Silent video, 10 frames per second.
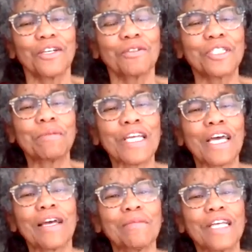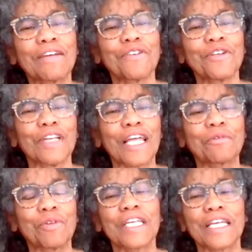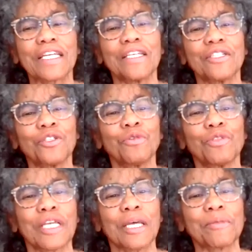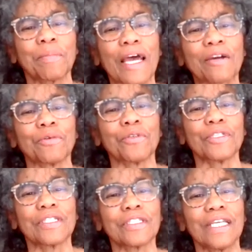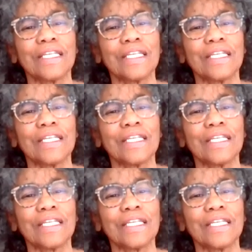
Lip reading: Sometimes I feel like we're taking 2 steps backwards